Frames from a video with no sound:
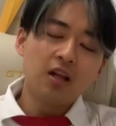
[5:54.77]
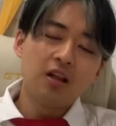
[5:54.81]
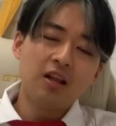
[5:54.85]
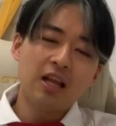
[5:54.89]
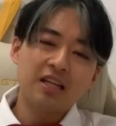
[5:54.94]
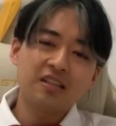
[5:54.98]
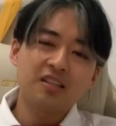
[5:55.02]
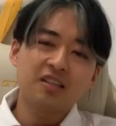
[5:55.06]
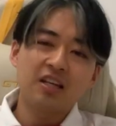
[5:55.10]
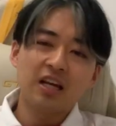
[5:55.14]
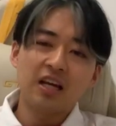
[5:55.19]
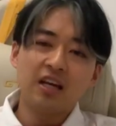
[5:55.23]

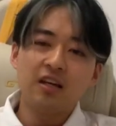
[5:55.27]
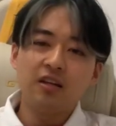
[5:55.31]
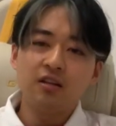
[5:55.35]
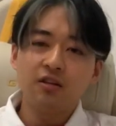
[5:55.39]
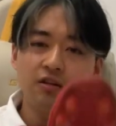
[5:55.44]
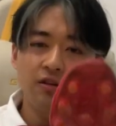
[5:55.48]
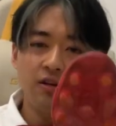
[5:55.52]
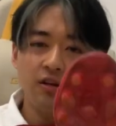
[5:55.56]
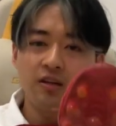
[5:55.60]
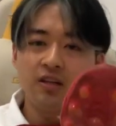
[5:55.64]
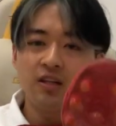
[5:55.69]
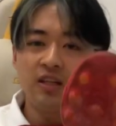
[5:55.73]
Let's get
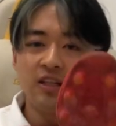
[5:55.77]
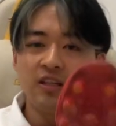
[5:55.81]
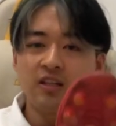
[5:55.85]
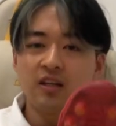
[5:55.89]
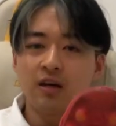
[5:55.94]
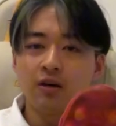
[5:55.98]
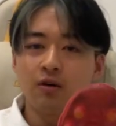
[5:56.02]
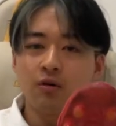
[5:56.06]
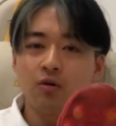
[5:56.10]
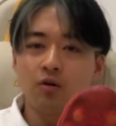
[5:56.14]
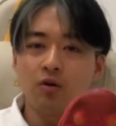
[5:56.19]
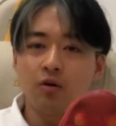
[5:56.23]
into the
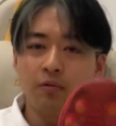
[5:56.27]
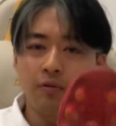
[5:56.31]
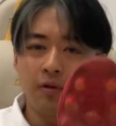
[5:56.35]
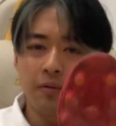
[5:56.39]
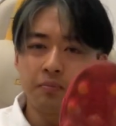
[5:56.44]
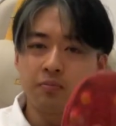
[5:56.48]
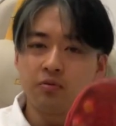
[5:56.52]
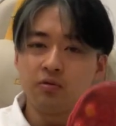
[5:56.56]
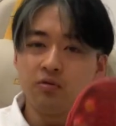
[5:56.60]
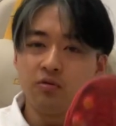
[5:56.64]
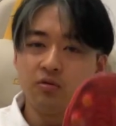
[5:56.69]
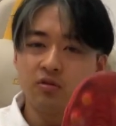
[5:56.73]
detail of the
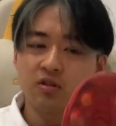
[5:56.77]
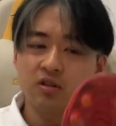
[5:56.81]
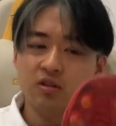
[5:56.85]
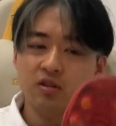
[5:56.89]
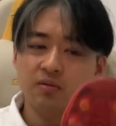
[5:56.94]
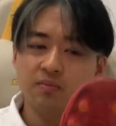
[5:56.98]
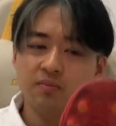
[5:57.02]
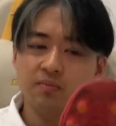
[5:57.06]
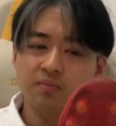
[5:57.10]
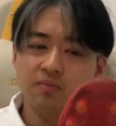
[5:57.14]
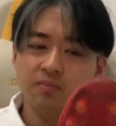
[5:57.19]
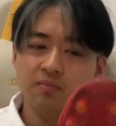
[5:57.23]

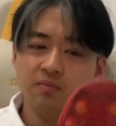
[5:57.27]
boots.